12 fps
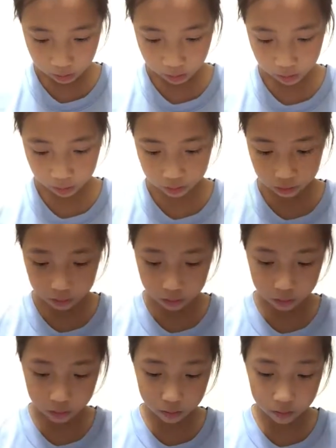I
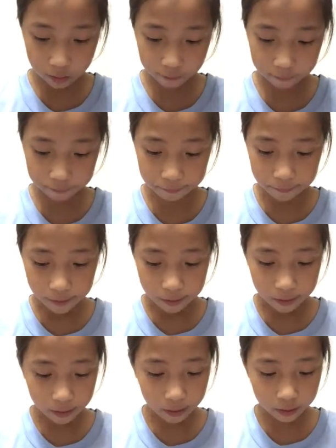didn't have
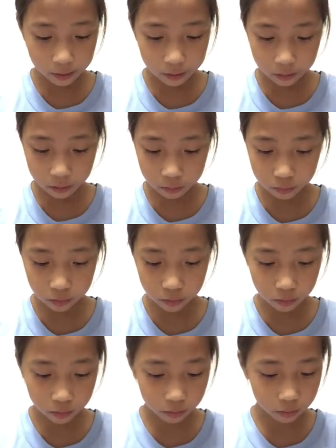any
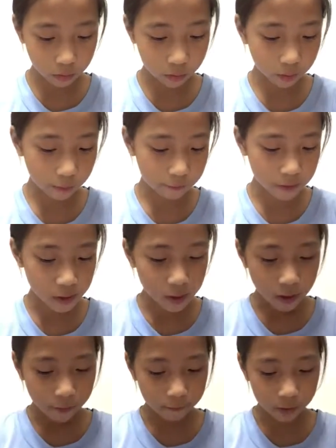real types.
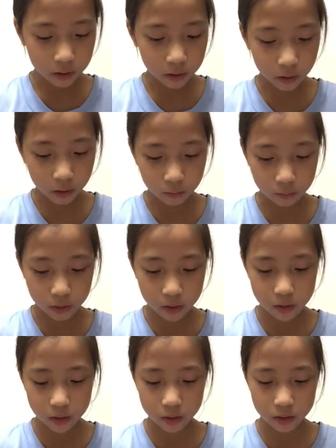Finally,
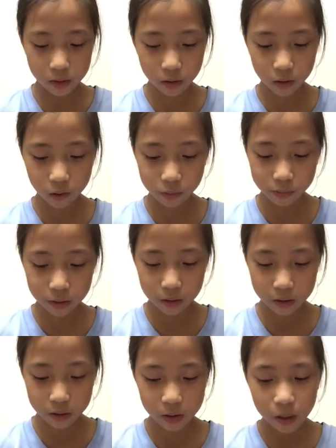Mrs.
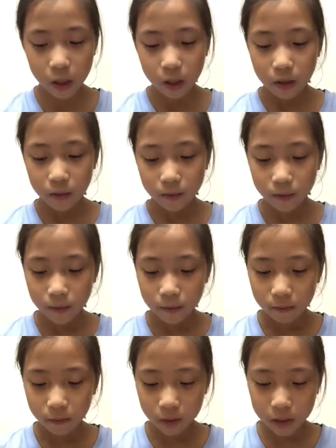Thomas
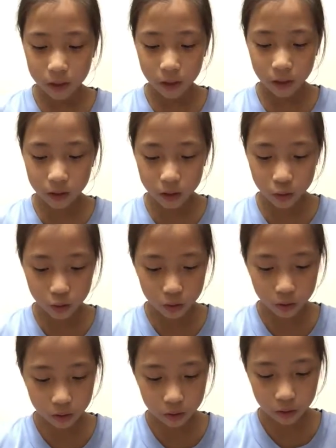said
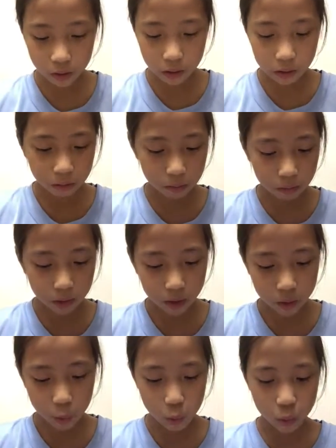she'd take
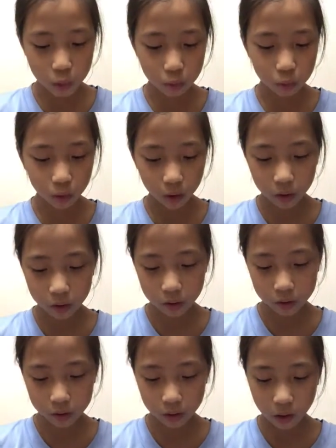me. She
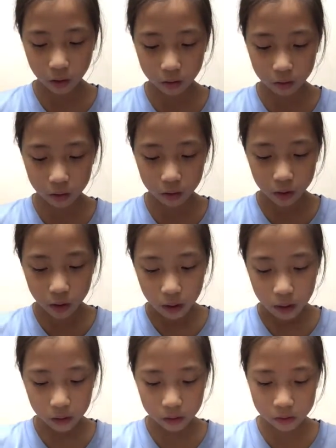was our
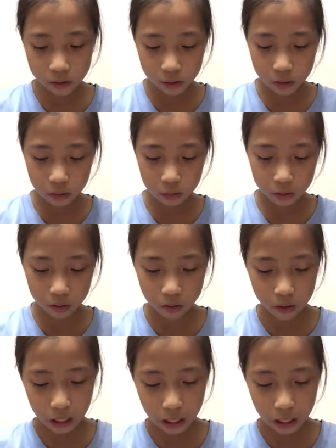housekeeper.